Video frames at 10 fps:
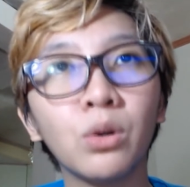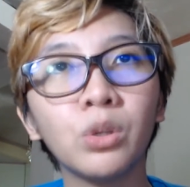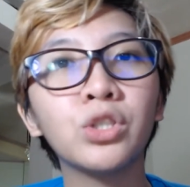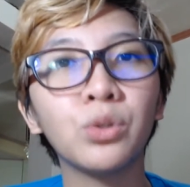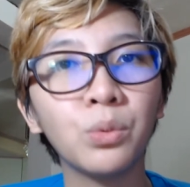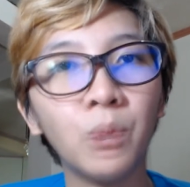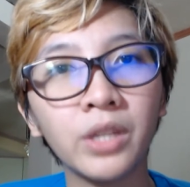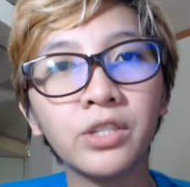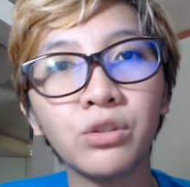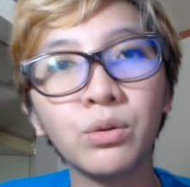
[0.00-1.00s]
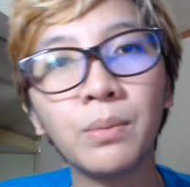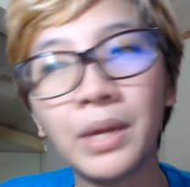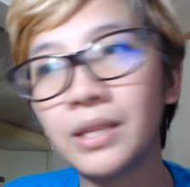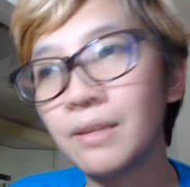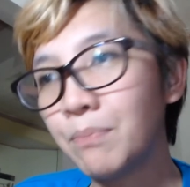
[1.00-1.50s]
those who want to
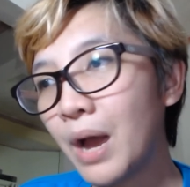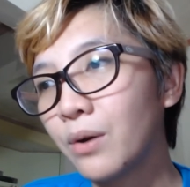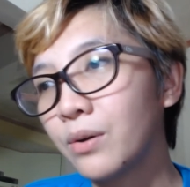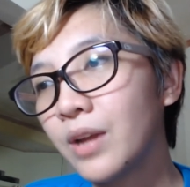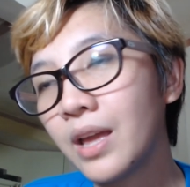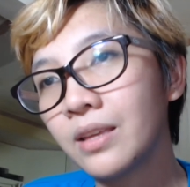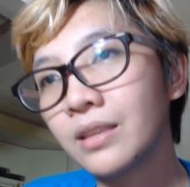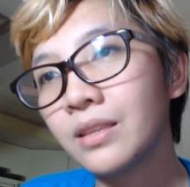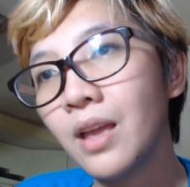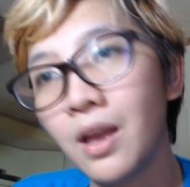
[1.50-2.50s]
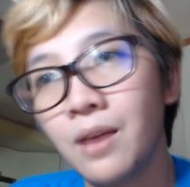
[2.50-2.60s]
remain in power, and